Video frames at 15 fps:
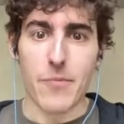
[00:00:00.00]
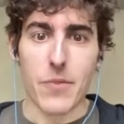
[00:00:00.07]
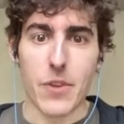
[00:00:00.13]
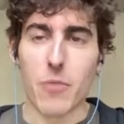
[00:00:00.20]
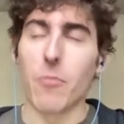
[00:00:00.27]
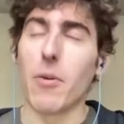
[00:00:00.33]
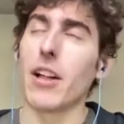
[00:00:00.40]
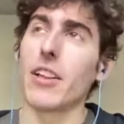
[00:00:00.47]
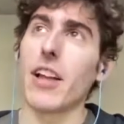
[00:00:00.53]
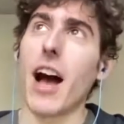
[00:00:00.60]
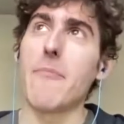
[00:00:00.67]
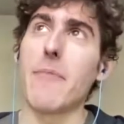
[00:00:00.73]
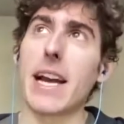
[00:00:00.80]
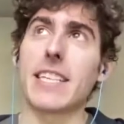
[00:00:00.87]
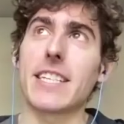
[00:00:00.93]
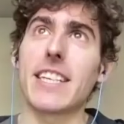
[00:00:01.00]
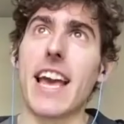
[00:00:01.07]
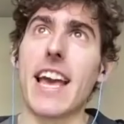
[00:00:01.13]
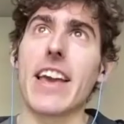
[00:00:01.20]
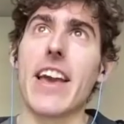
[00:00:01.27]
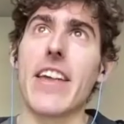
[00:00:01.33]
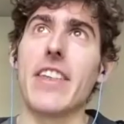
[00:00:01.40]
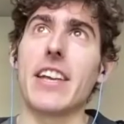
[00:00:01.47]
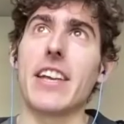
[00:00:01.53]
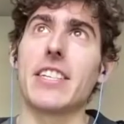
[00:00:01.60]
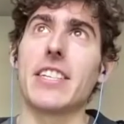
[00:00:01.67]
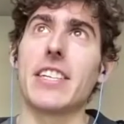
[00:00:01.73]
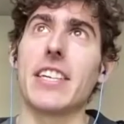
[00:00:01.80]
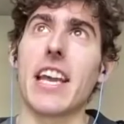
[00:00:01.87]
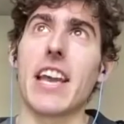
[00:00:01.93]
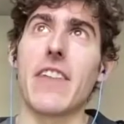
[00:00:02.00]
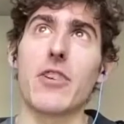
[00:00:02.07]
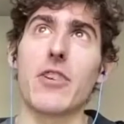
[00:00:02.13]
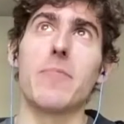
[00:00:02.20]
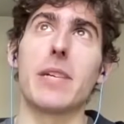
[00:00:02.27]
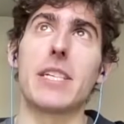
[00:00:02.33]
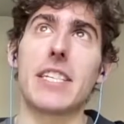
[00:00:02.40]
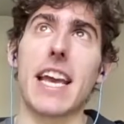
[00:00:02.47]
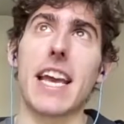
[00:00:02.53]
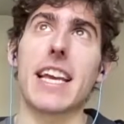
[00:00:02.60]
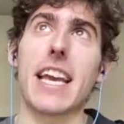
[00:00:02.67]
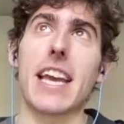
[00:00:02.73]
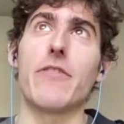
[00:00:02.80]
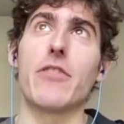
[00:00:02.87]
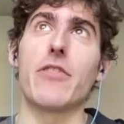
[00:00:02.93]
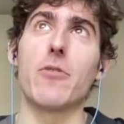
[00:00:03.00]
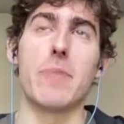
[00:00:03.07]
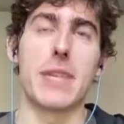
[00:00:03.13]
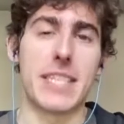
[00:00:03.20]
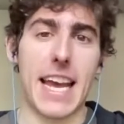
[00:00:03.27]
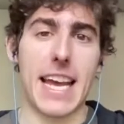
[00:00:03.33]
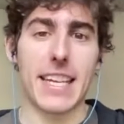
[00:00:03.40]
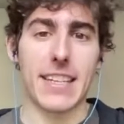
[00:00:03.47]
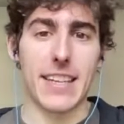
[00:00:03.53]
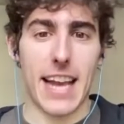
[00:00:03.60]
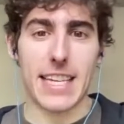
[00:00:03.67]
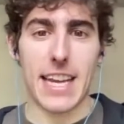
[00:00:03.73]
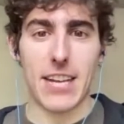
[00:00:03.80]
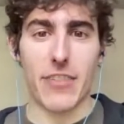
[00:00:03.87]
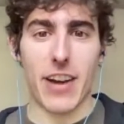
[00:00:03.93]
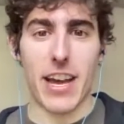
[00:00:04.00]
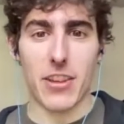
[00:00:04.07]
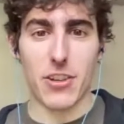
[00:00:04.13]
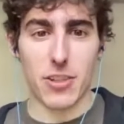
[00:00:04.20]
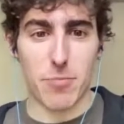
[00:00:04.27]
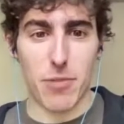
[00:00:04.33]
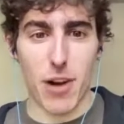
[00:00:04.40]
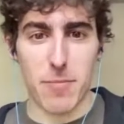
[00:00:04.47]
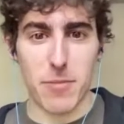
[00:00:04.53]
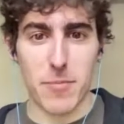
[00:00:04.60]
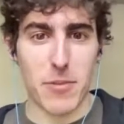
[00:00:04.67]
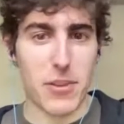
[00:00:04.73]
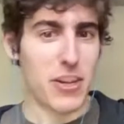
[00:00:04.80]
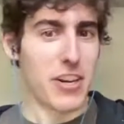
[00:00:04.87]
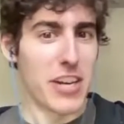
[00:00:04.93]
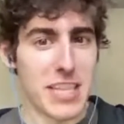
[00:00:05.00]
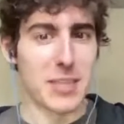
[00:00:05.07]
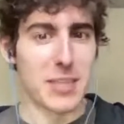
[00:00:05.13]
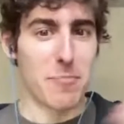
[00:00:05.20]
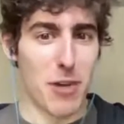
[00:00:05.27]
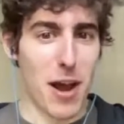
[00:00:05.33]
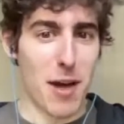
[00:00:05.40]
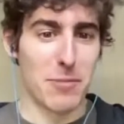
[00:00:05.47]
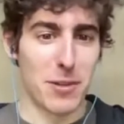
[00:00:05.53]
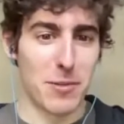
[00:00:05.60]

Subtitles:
Well, I might say that if you mistakenly identify there's a problem, there is a problem.